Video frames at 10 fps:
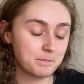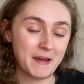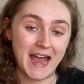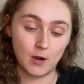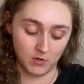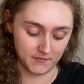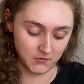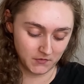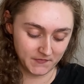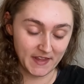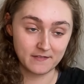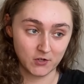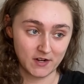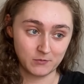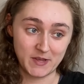powerful
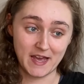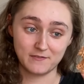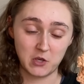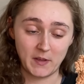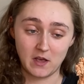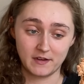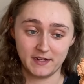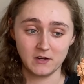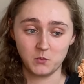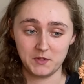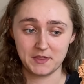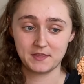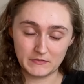flavor we have going on here with